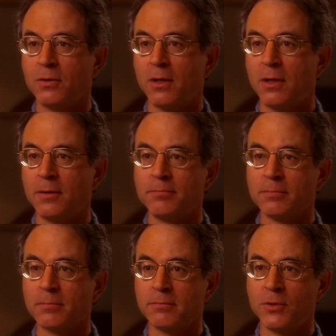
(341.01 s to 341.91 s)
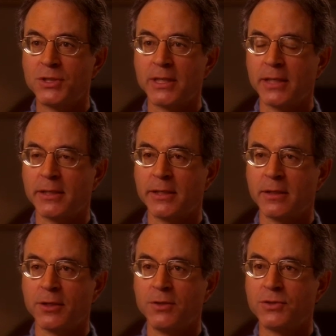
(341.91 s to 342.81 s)
Uh, most
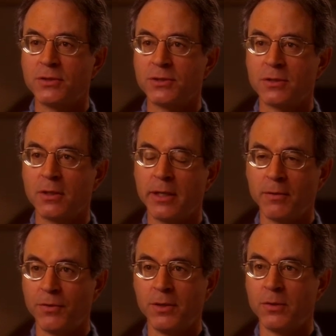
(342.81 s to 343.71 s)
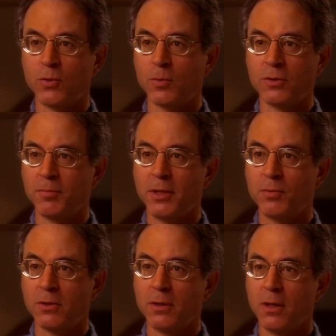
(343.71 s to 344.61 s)
psychedelic users are healthy, normal
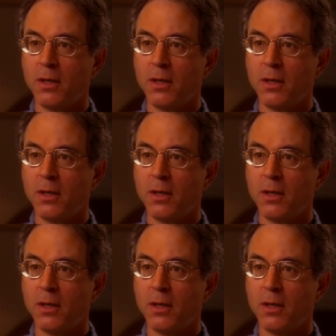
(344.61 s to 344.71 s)
people.